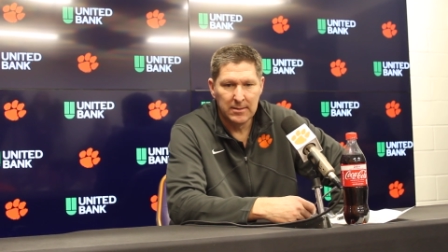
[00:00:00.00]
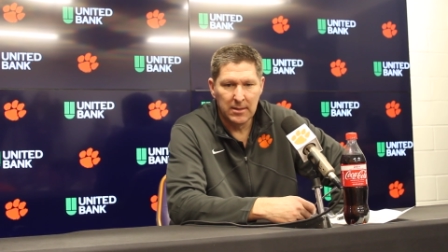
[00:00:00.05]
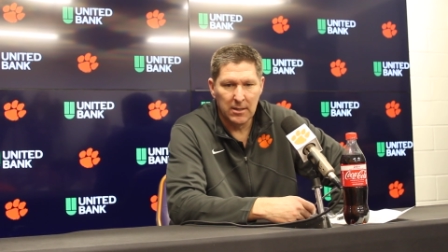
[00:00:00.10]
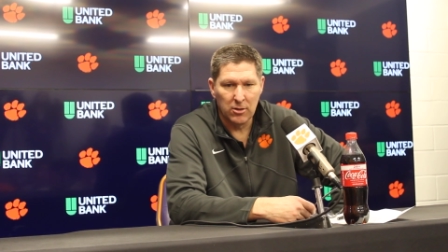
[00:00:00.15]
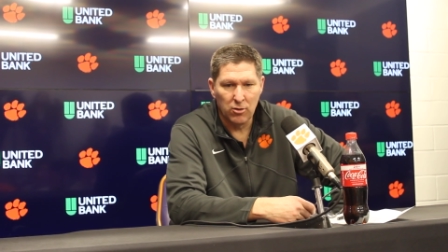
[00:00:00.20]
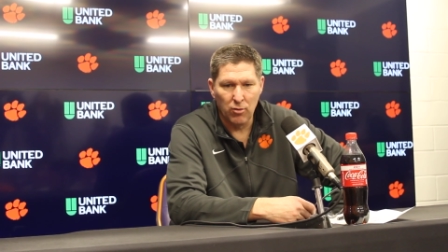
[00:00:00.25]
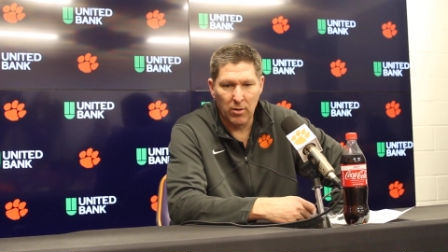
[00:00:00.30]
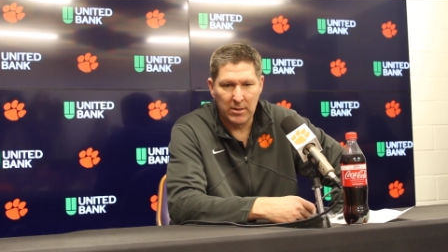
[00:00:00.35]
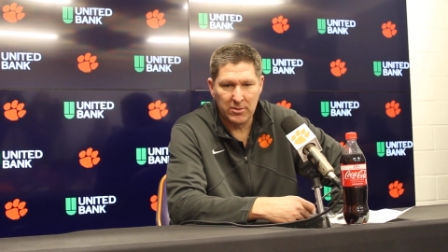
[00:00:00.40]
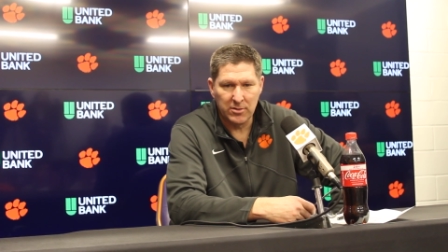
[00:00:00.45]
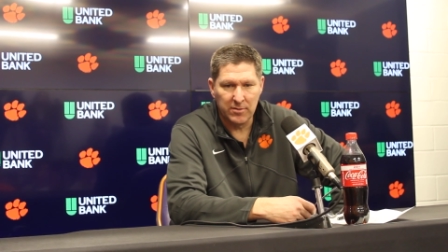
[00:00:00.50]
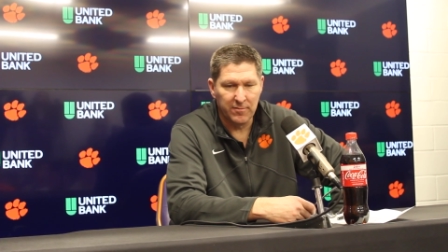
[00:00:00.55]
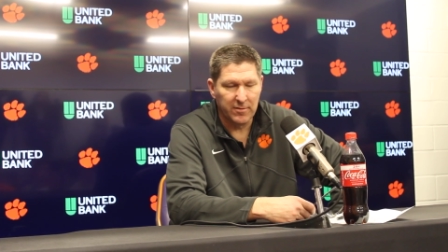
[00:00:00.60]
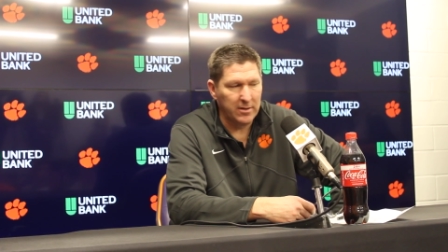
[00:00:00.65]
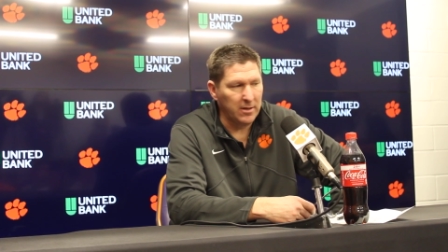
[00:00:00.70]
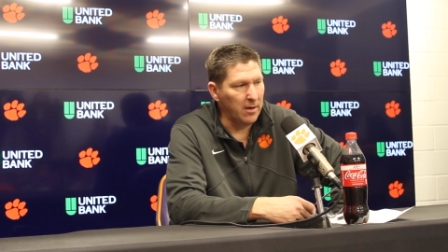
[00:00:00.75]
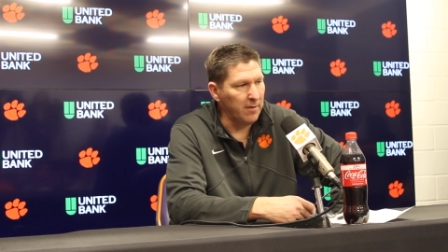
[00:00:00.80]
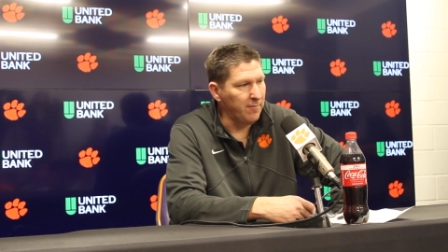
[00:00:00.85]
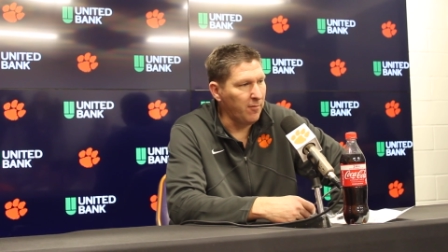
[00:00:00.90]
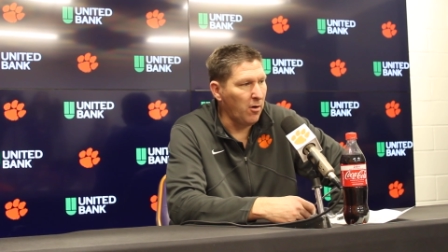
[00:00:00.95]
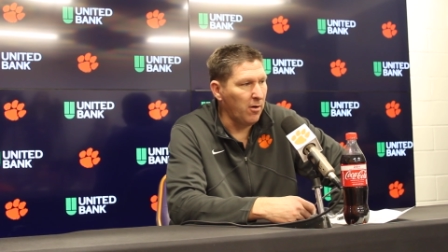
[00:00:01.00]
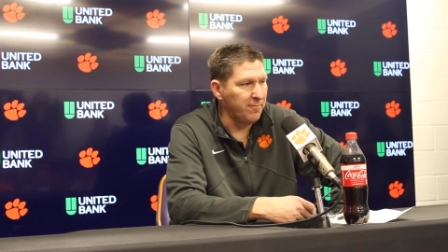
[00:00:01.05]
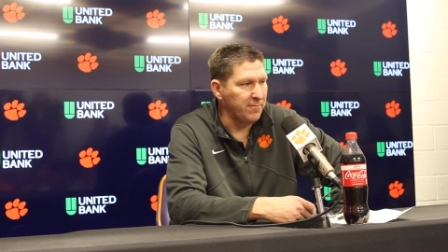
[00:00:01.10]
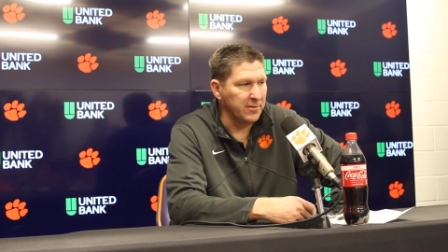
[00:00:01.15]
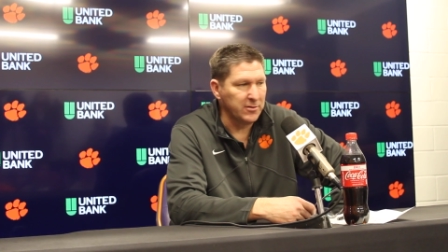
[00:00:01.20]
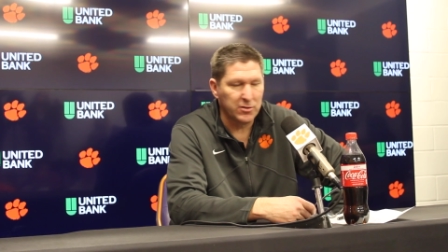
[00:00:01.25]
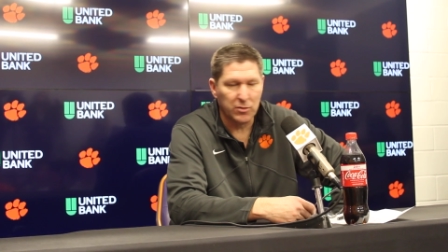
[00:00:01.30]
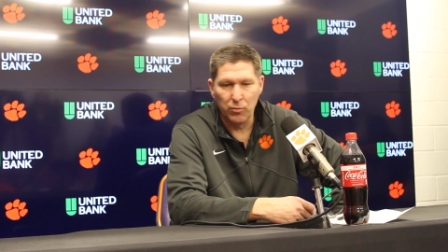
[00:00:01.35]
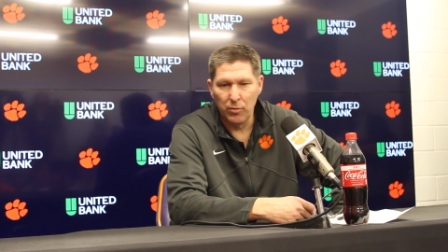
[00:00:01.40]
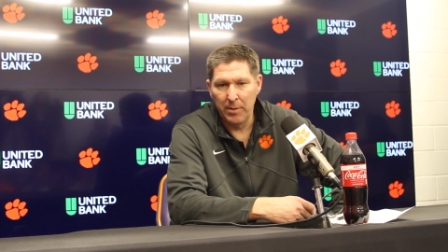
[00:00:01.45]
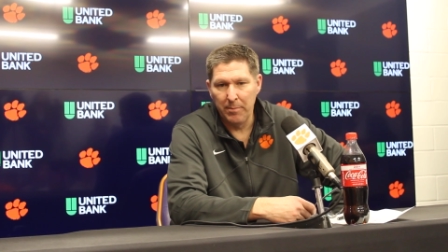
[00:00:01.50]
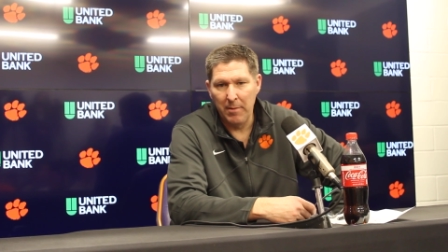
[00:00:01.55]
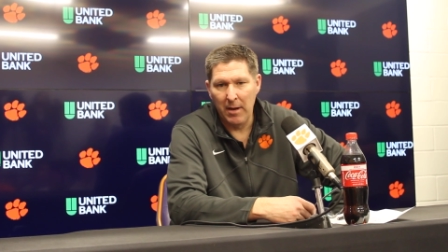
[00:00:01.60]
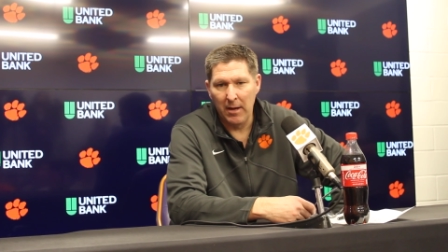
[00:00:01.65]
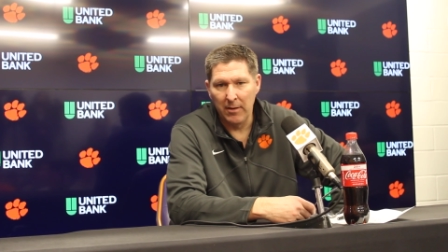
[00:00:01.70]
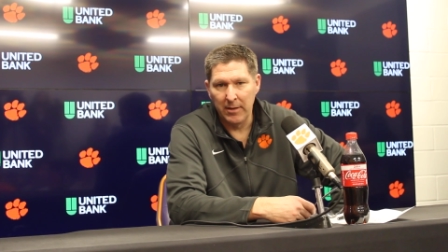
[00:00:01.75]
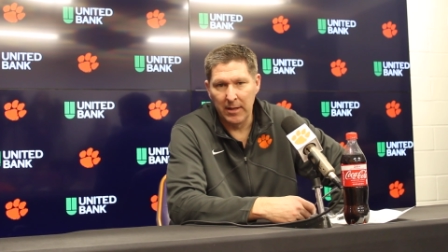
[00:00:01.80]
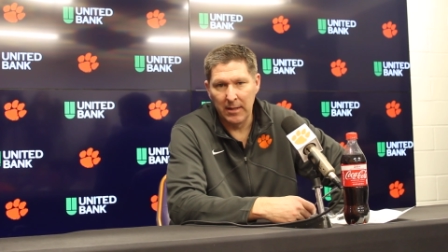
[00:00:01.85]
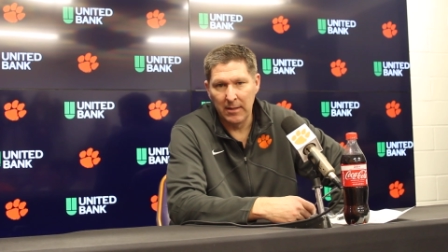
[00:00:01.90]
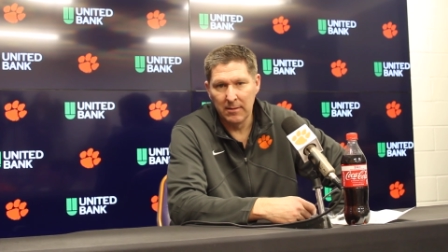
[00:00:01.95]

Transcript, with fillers: aggressive enough offensive rebounding,